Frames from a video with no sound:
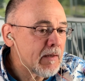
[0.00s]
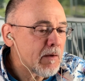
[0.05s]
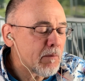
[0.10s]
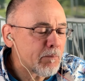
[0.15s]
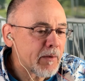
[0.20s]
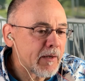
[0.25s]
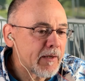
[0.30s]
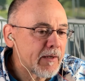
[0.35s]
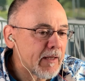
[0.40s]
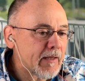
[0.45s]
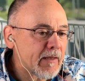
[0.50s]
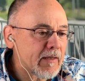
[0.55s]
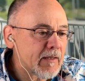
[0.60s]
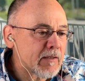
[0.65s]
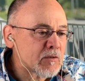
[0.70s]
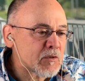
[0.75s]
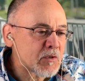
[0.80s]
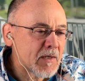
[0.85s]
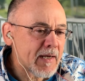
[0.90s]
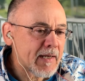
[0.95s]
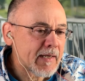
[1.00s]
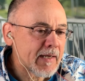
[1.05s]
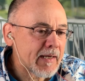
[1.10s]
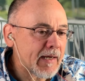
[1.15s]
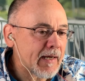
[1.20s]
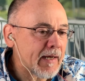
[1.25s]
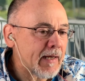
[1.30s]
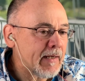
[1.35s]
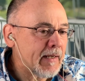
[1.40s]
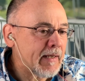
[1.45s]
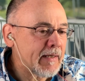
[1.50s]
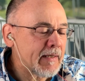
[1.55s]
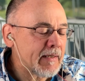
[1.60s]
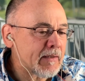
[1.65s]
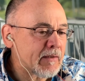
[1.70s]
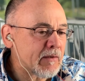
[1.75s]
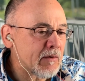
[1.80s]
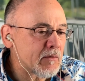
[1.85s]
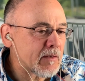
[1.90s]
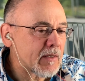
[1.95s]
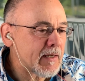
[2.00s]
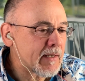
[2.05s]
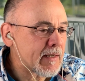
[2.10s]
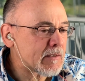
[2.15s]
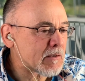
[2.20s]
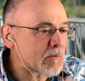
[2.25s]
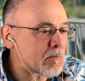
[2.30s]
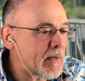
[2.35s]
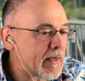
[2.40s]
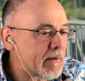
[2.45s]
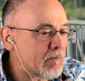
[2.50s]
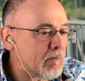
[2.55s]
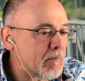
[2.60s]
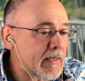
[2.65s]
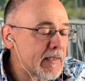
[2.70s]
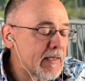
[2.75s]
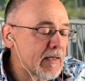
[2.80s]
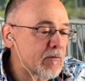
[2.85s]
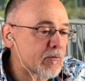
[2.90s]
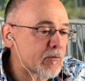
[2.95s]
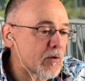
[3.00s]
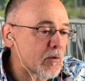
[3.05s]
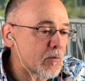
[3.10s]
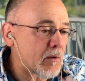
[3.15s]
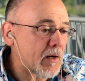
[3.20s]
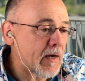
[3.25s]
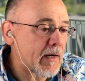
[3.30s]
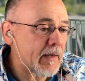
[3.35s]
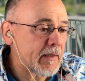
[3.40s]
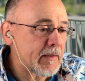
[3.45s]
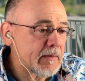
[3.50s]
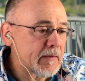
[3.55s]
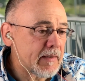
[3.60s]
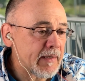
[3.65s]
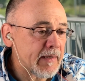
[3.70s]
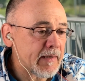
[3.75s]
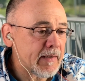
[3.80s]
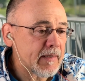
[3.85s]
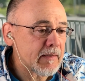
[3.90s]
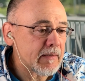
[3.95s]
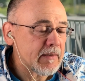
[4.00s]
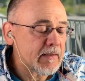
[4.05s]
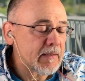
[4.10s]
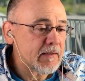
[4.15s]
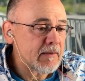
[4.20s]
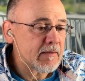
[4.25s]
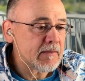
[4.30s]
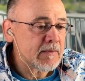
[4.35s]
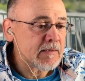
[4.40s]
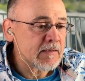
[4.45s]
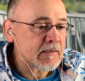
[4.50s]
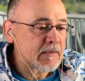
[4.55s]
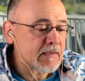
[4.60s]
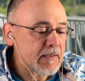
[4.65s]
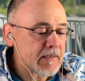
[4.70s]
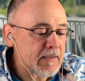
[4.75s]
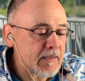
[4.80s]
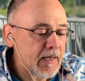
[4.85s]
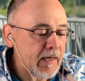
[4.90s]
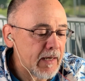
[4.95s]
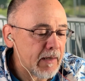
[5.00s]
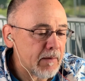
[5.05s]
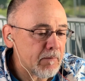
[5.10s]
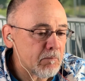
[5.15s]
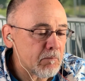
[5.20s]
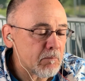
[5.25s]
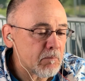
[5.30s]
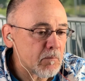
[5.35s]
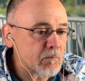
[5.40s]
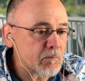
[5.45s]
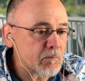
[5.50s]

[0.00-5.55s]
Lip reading: But the track, I don't think, has made money for a while, and it is the